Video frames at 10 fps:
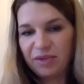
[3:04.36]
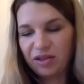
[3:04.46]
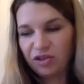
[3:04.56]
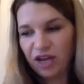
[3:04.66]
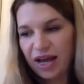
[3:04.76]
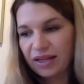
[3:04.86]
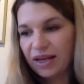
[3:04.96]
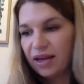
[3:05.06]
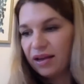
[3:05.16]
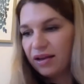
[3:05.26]
in the chat.
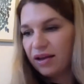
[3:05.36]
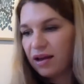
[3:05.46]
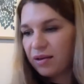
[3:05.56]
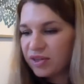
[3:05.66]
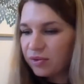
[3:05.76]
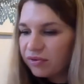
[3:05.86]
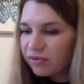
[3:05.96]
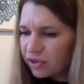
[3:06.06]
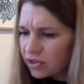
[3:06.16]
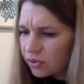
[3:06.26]
So the
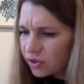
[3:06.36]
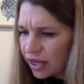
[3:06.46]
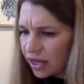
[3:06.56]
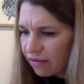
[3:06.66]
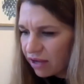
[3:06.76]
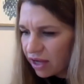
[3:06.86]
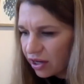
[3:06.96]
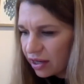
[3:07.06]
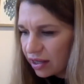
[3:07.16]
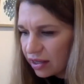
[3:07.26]
first question I have
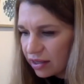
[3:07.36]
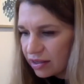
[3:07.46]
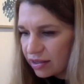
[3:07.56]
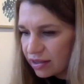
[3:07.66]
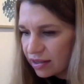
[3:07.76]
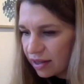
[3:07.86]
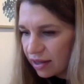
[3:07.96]
here is,